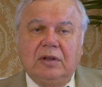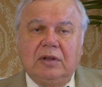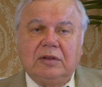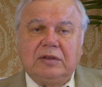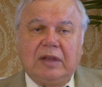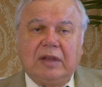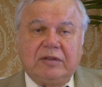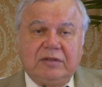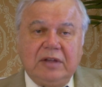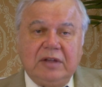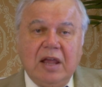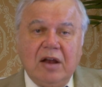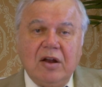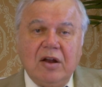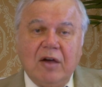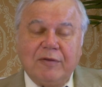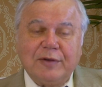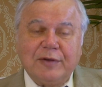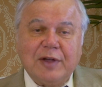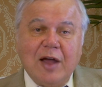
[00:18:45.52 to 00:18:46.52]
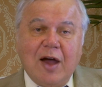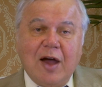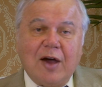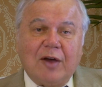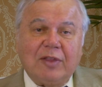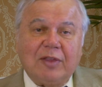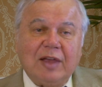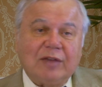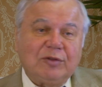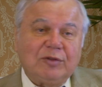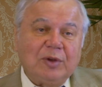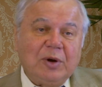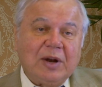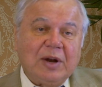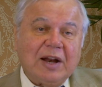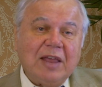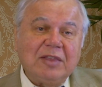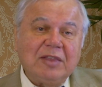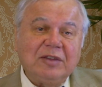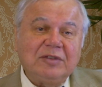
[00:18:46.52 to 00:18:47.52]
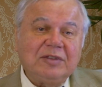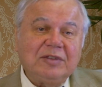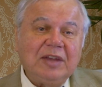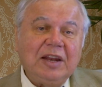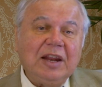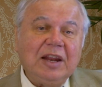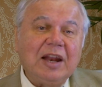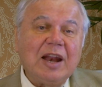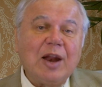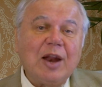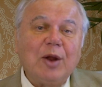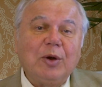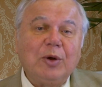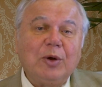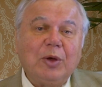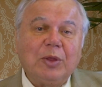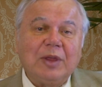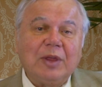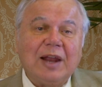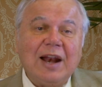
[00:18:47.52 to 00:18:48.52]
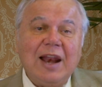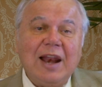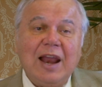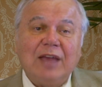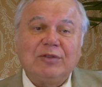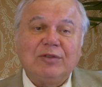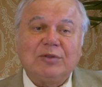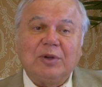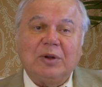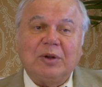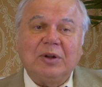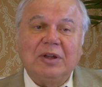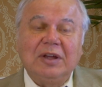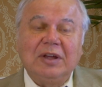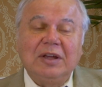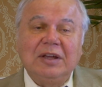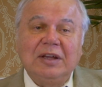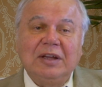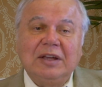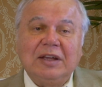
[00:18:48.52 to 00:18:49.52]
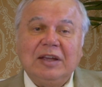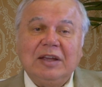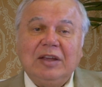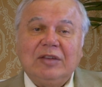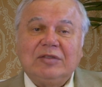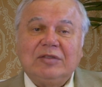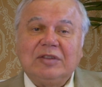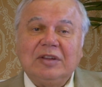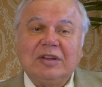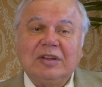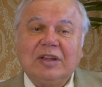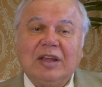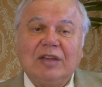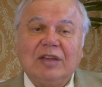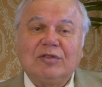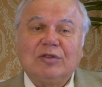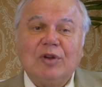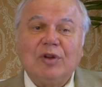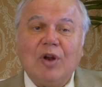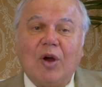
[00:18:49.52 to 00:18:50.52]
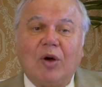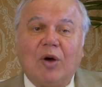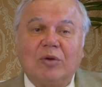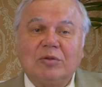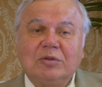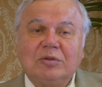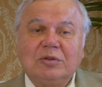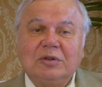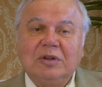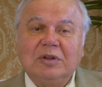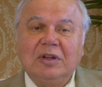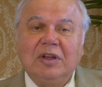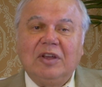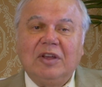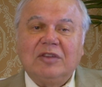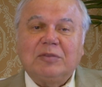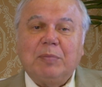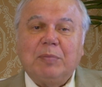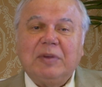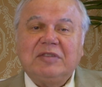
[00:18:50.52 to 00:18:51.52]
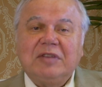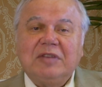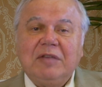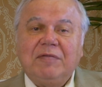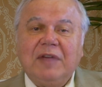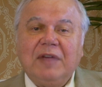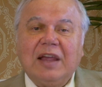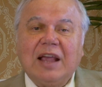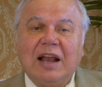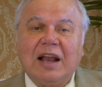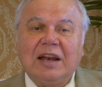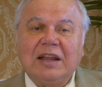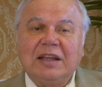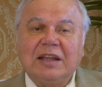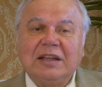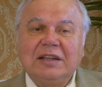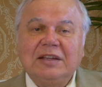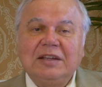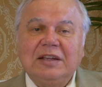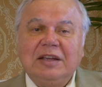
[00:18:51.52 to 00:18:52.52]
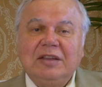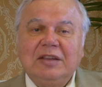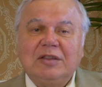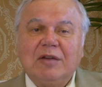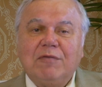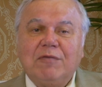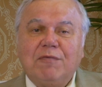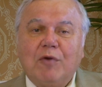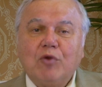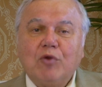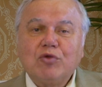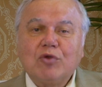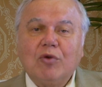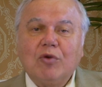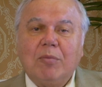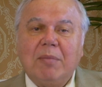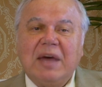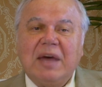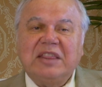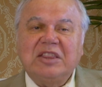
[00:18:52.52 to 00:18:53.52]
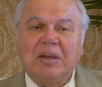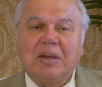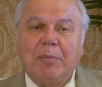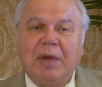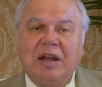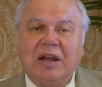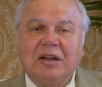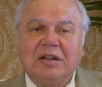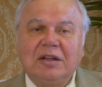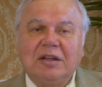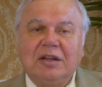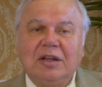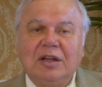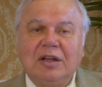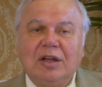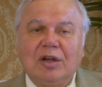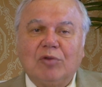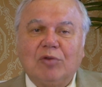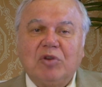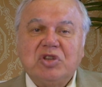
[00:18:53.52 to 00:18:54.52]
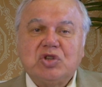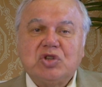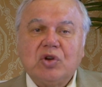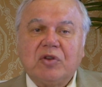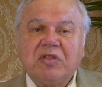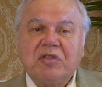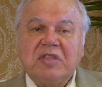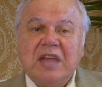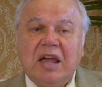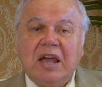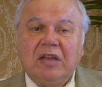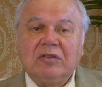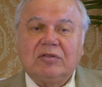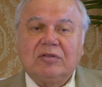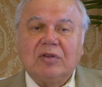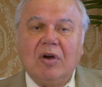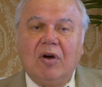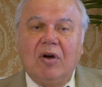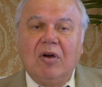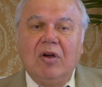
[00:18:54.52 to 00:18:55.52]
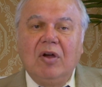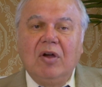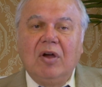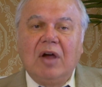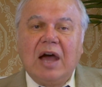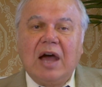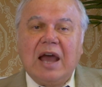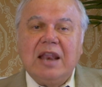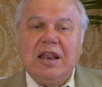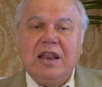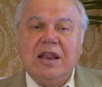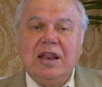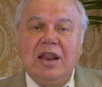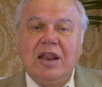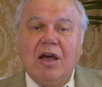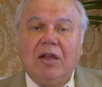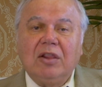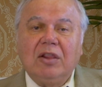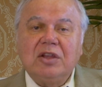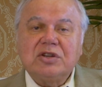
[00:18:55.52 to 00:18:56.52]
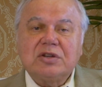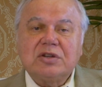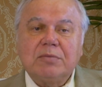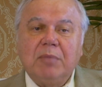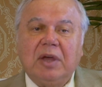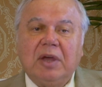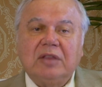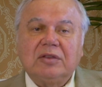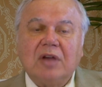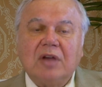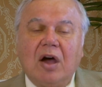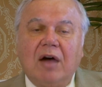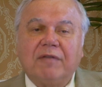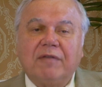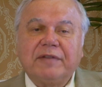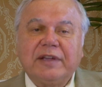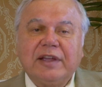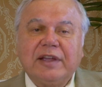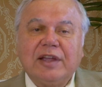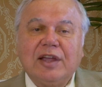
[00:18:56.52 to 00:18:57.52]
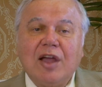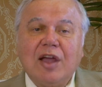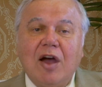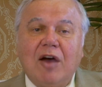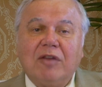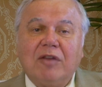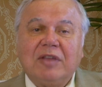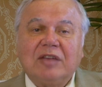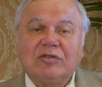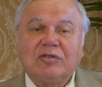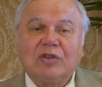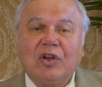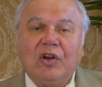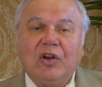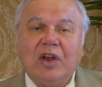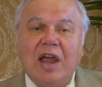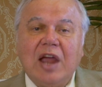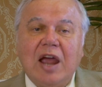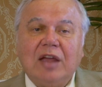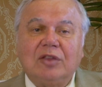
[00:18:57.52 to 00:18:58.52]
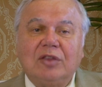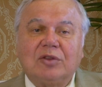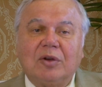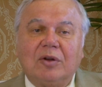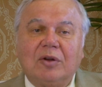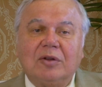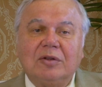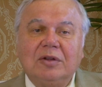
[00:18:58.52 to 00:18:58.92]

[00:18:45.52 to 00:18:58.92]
The seal of God, as already seen in another lesson, is in His law, specifically in the fourth commandment, which ordains acknowledgement of God as Creator